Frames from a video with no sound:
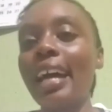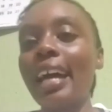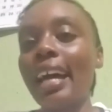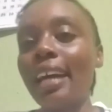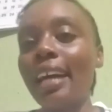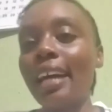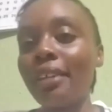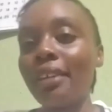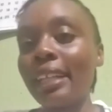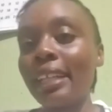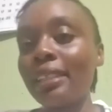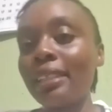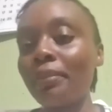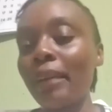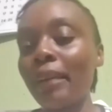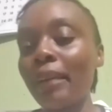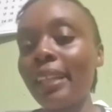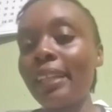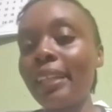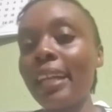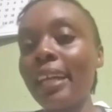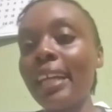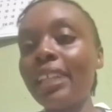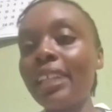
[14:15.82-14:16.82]
You expect
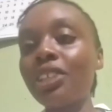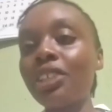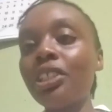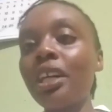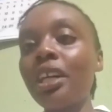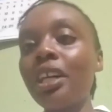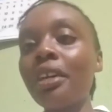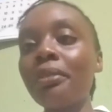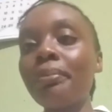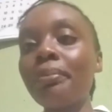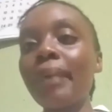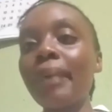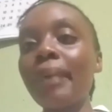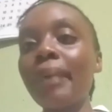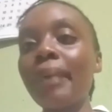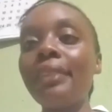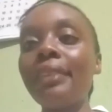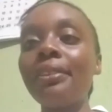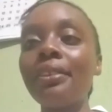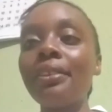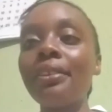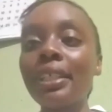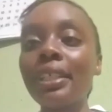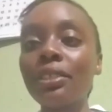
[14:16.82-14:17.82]
that a child by
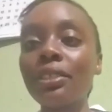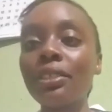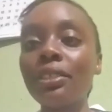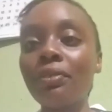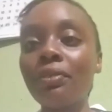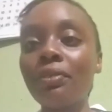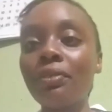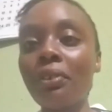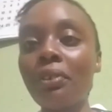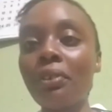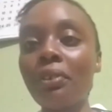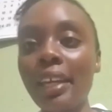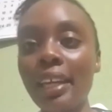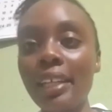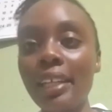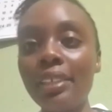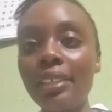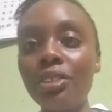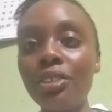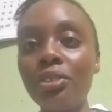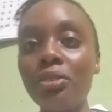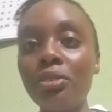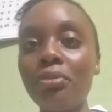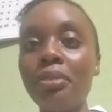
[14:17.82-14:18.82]
3 to 4 years
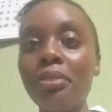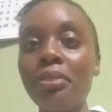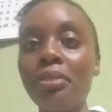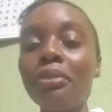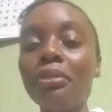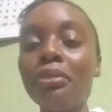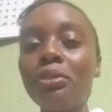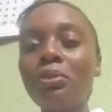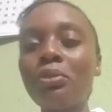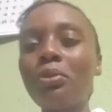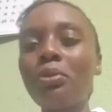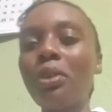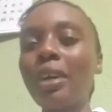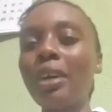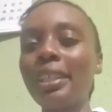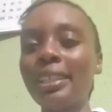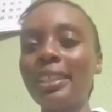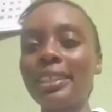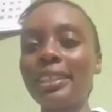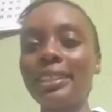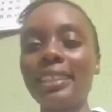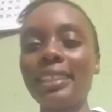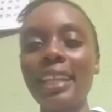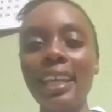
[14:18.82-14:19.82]
should be able to walk the
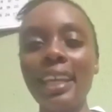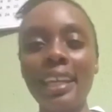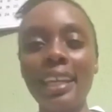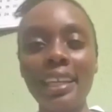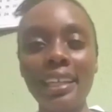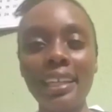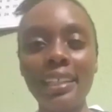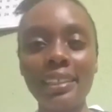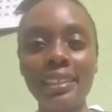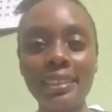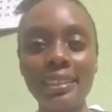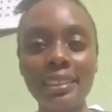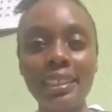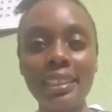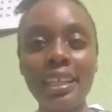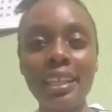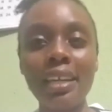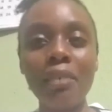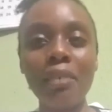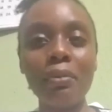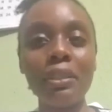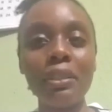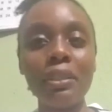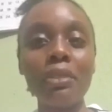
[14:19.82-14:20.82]
staircase
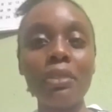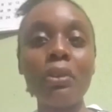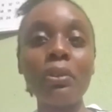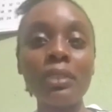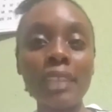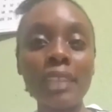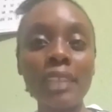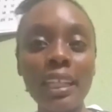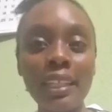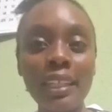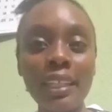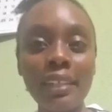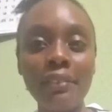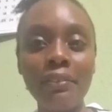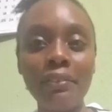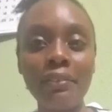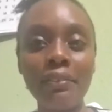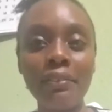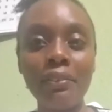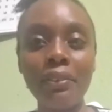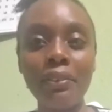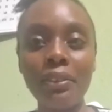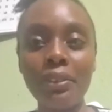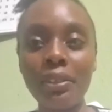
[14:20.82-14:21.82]
with alternate
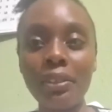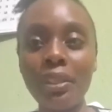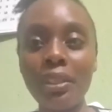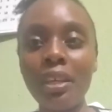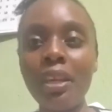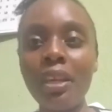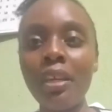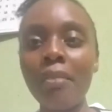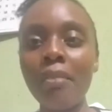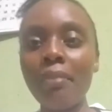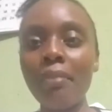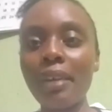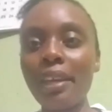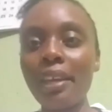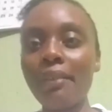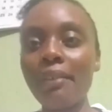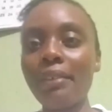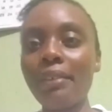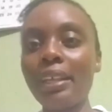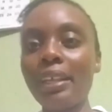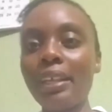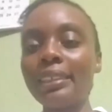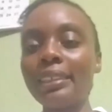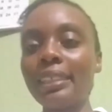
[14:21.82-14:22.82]
foot. But if
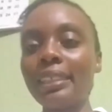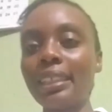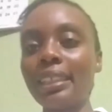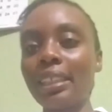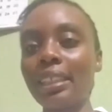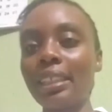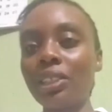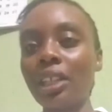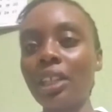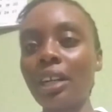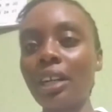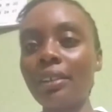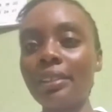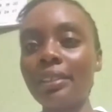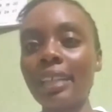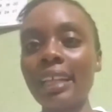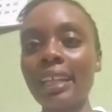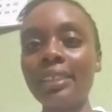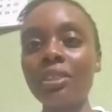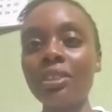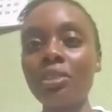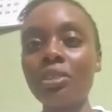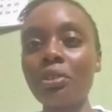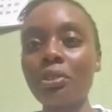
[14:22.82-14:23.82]
you are seeing a child that
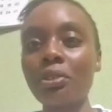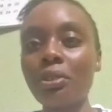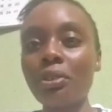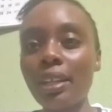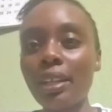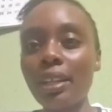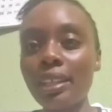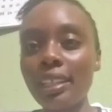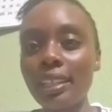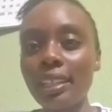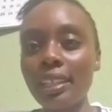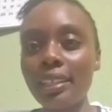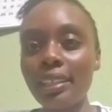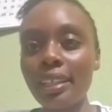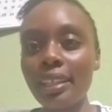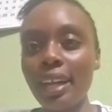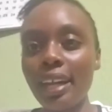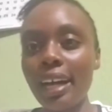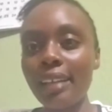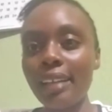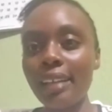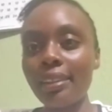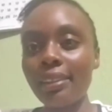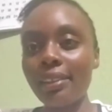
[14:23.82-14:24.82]
is crawling
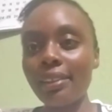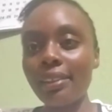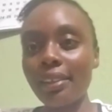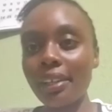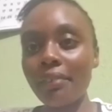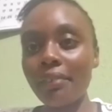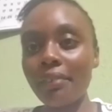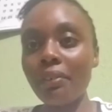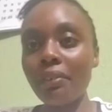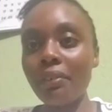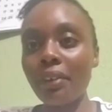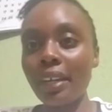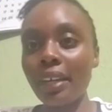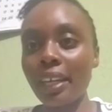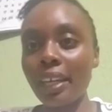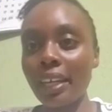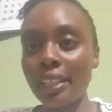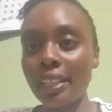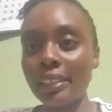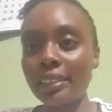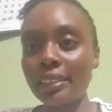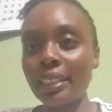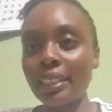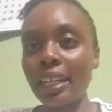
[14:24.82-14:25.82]
at 3, 4
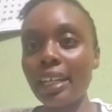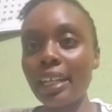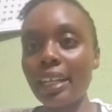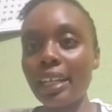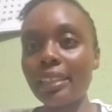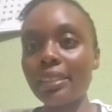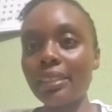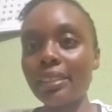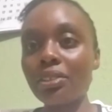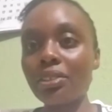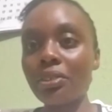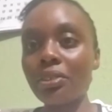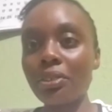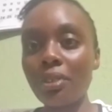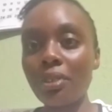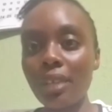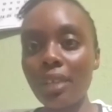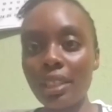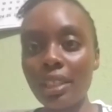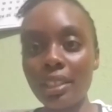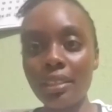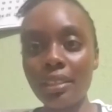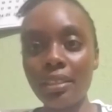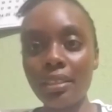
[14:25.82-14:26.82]
years and is
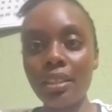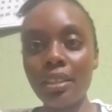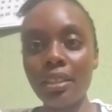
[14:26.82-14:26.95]
crawling